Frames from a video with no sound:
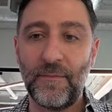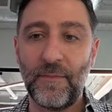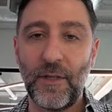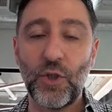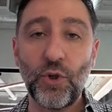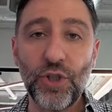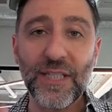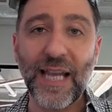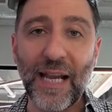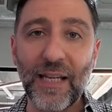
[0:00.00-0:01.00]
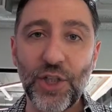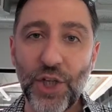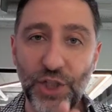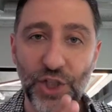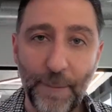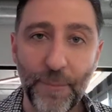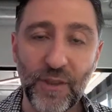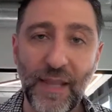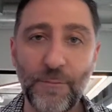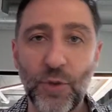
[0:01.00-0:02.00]
So you just got to shepherd
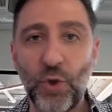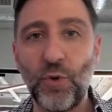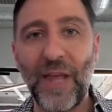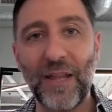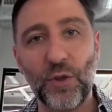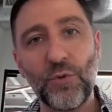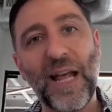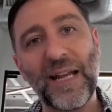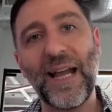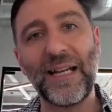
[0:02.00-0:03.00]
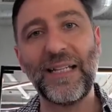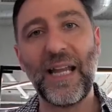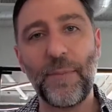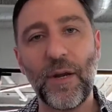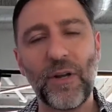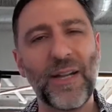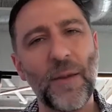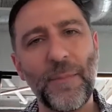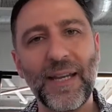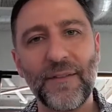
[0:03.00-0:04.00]
them through that 90-day period. Now I
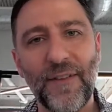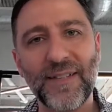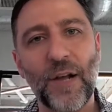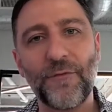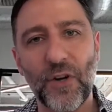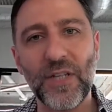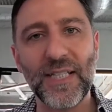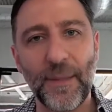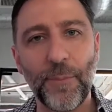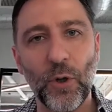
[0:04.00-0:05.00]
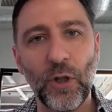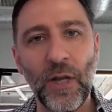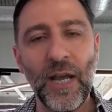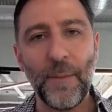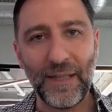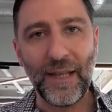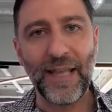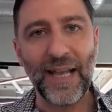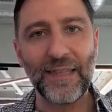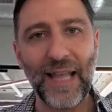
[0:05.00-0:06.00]
make it sound very simple, but
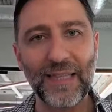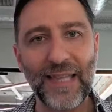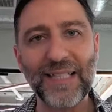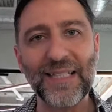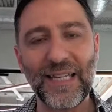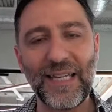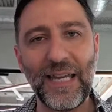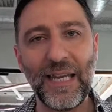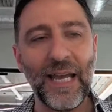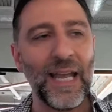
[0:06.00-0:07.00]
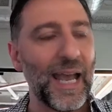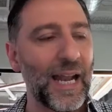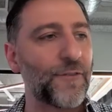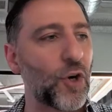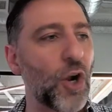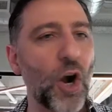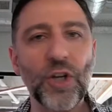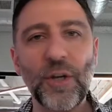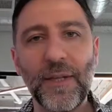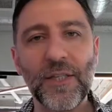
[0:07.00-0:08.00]
that's the key. And I've heard
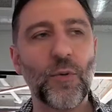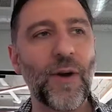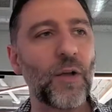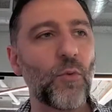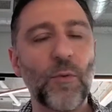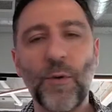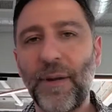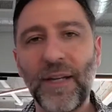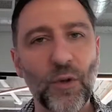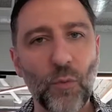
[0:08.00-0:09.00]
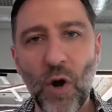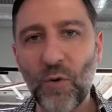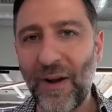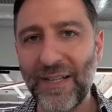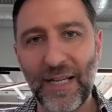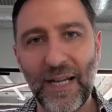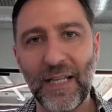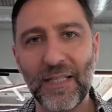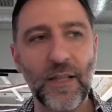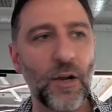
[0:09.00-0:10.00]
arguments around where we're picking the wrong
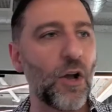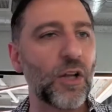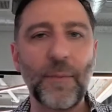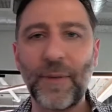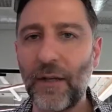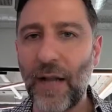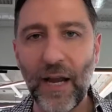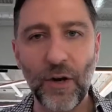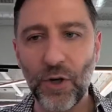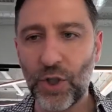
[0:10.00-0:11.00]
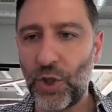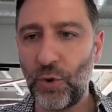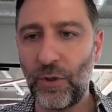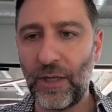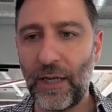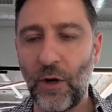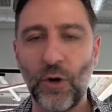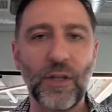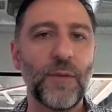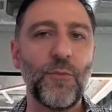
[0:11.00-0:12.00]
residents. They're all coming in higher acuity, or
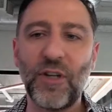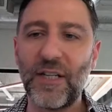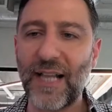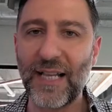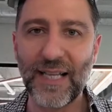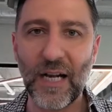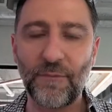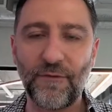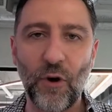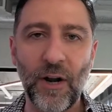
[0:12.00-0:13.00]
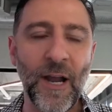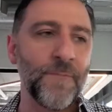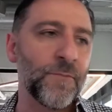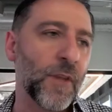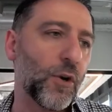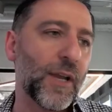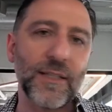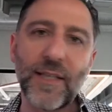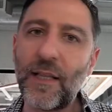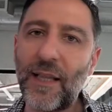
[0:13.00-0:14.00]
the community's not set up for it. Okay,
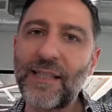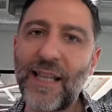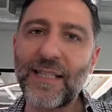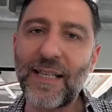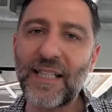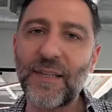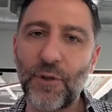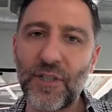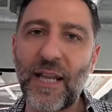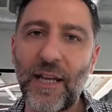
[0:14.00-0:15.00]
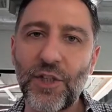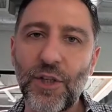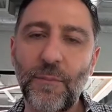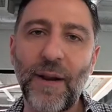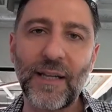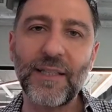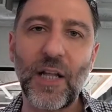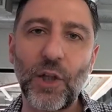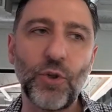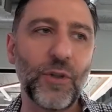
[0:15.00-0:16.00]
so let's say that's a percentage, but I can
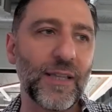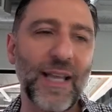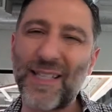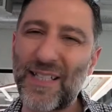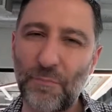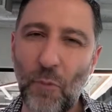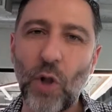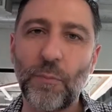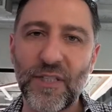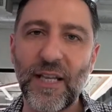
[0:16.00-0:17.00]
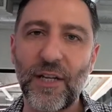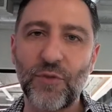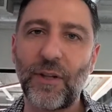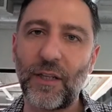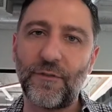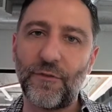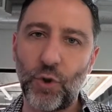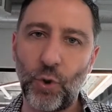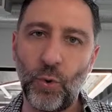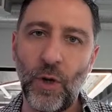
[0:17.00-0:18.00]
tell you that that's a small percentage relative
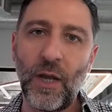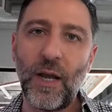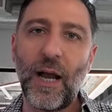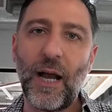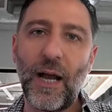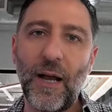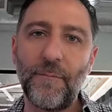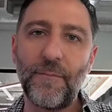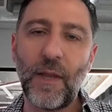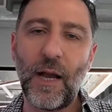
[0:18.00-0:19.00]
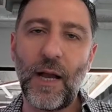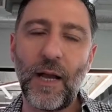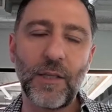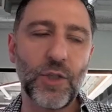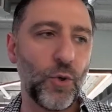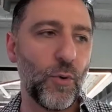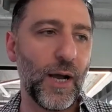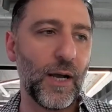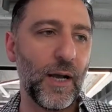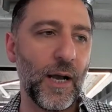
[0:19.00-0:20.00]
to
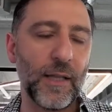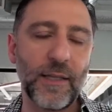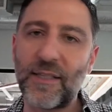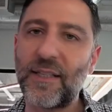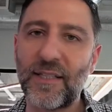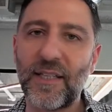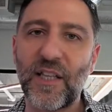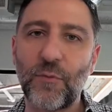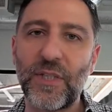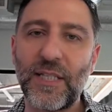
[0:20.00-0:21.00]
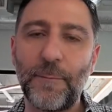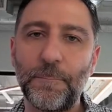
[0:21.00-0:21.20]
the statistics that we see.